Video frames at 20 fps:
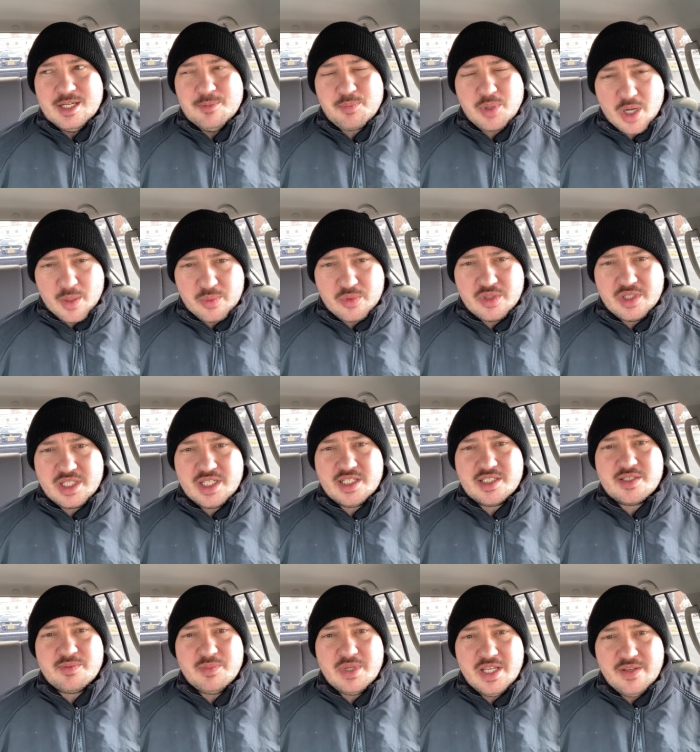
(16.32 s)
Probably going to
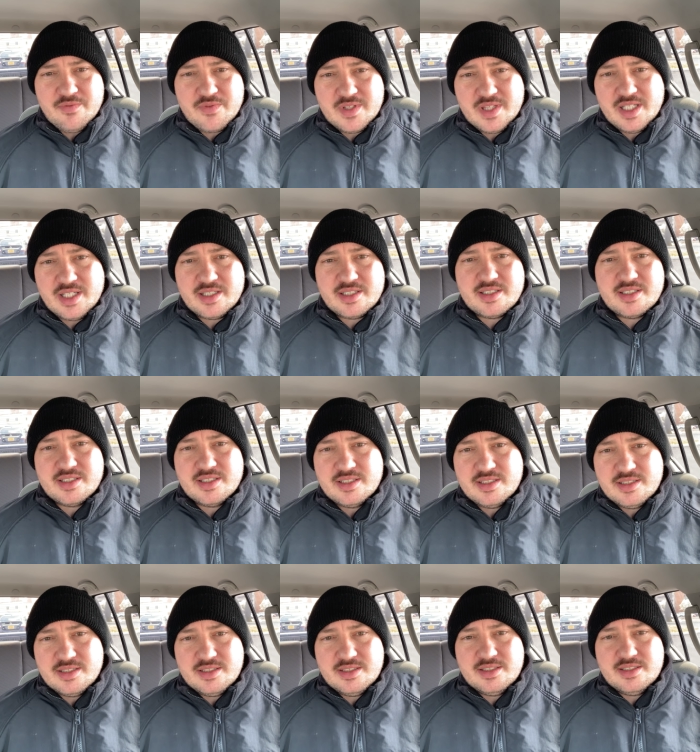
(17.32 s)
catch some heat for this.
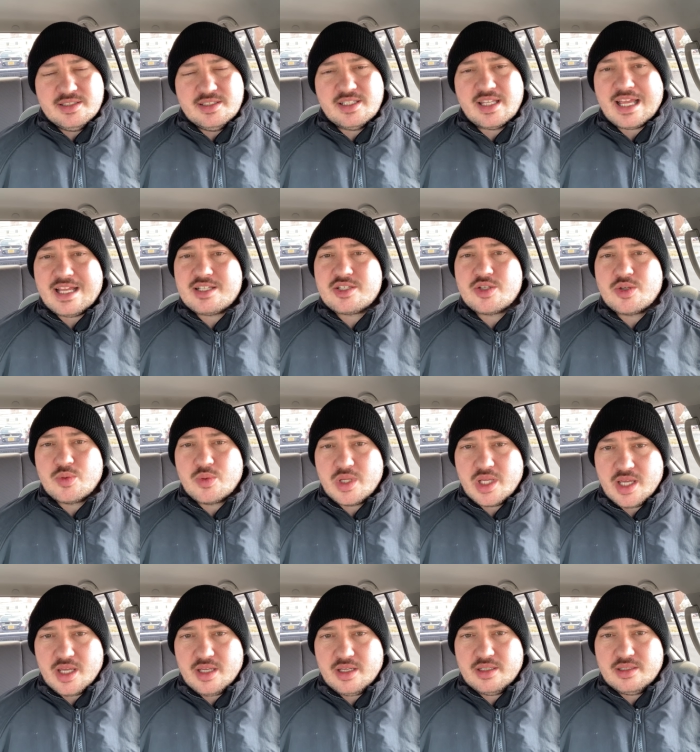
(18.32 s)
That's
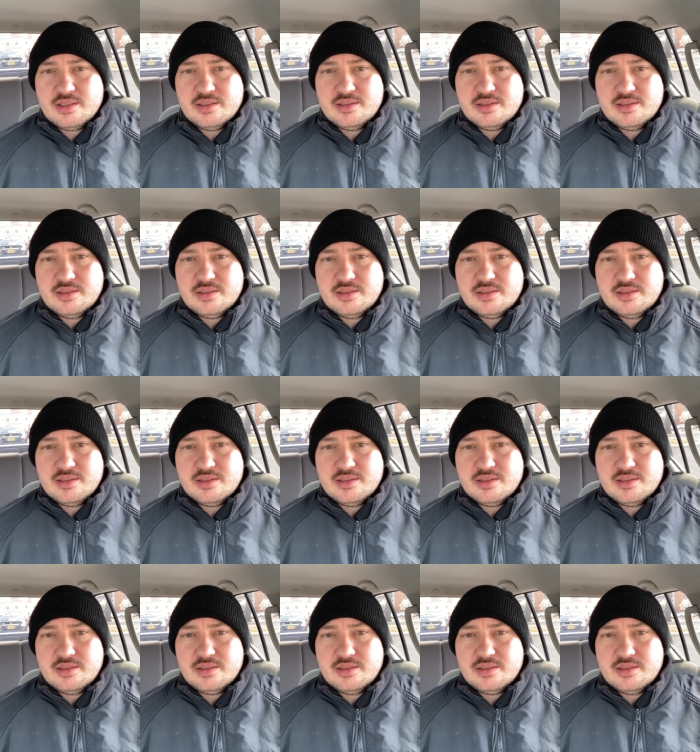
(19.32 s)
okay.